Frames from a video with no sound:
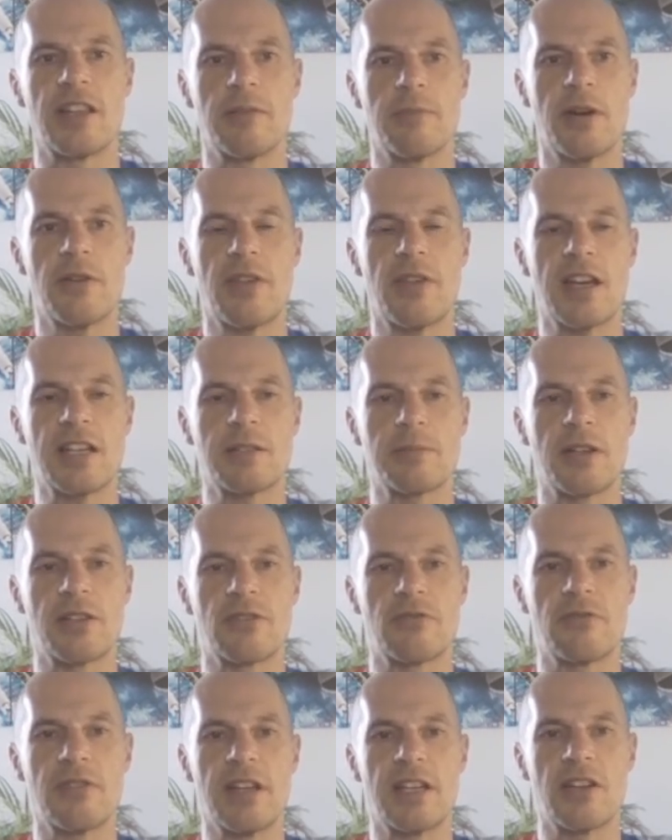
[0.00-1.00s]
Both x plus
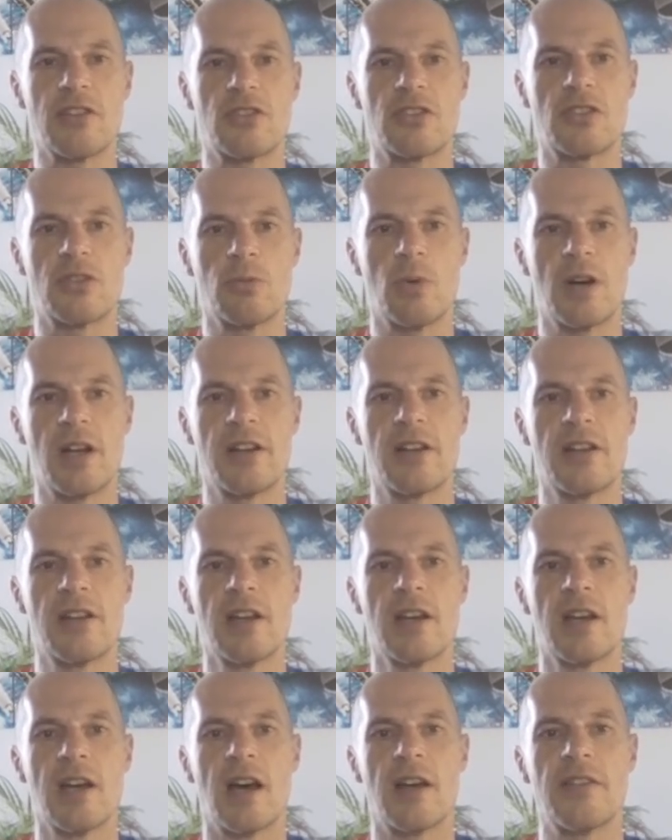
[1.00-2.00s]
3 goes to 1
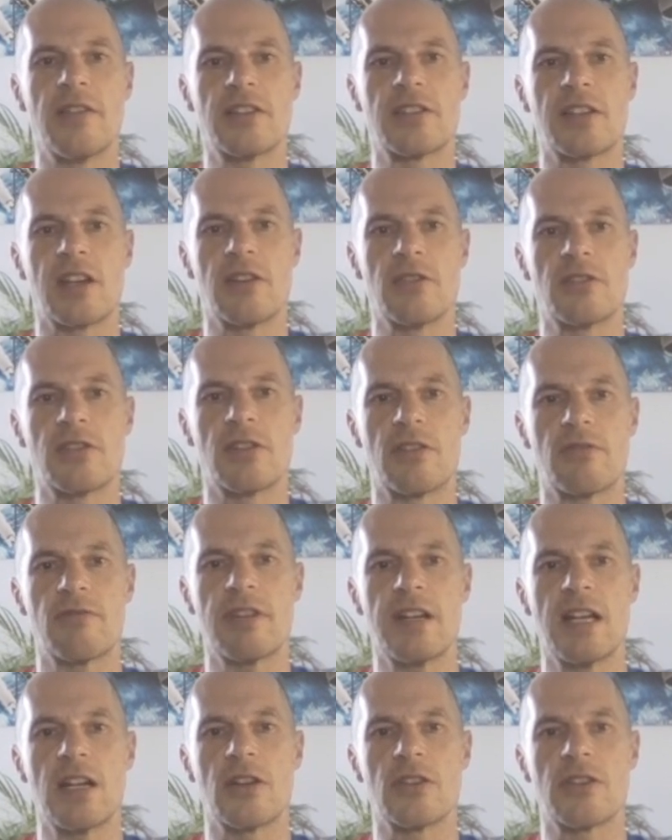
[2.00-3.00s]
and this goes to
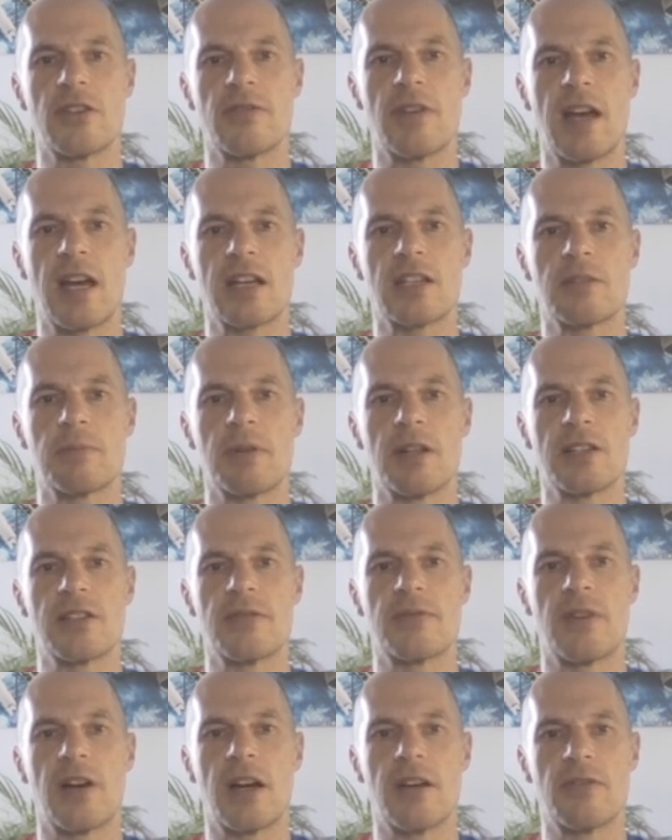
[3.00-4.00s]
3 lots of x plus
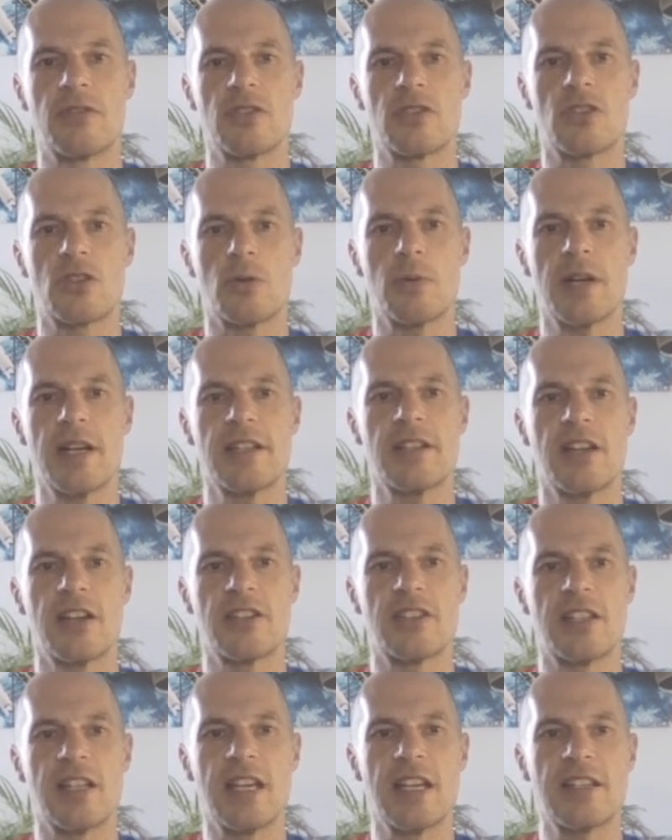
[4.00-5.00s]
5 squared.
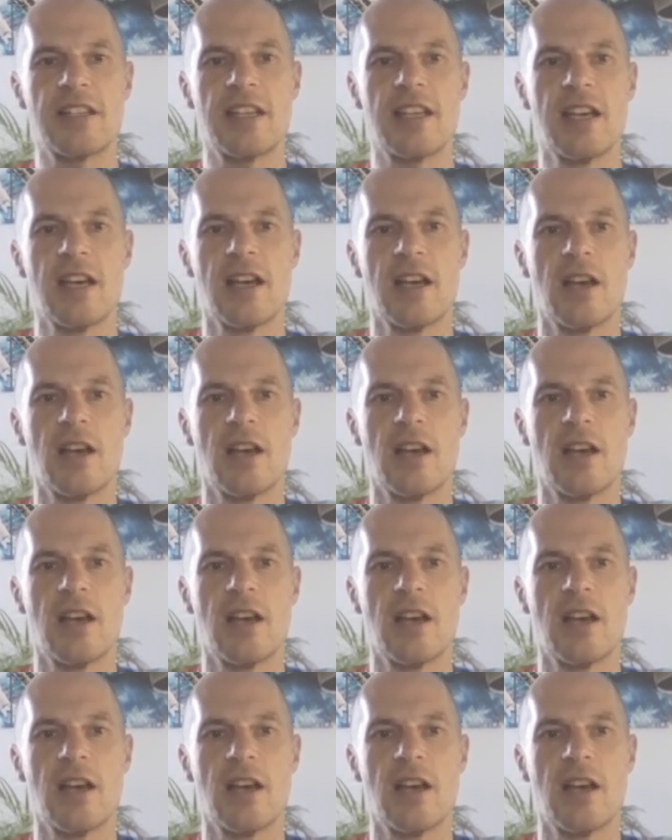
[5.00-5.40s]
Nice and easy.